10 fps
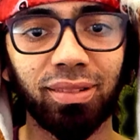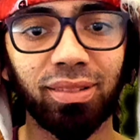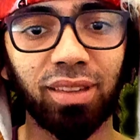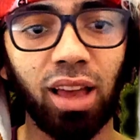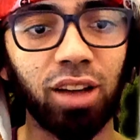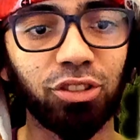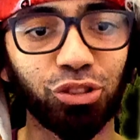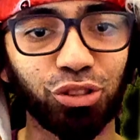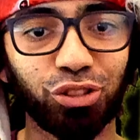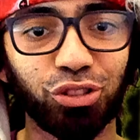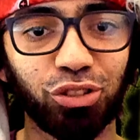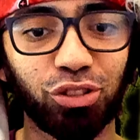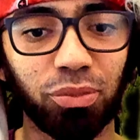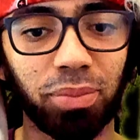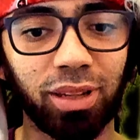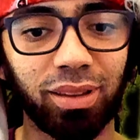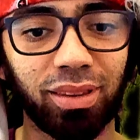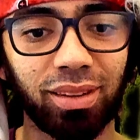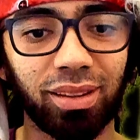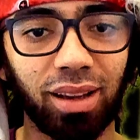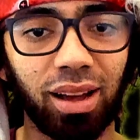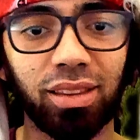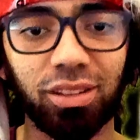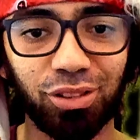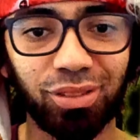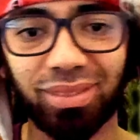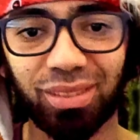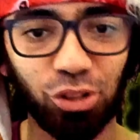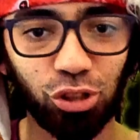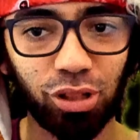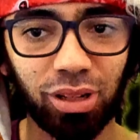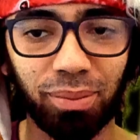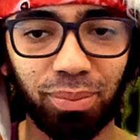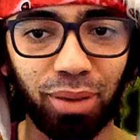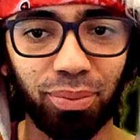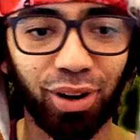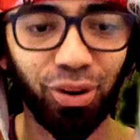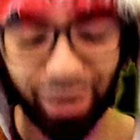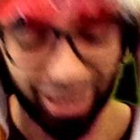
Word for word: Yeah, you stupid. And it looks like paper. Oh my god,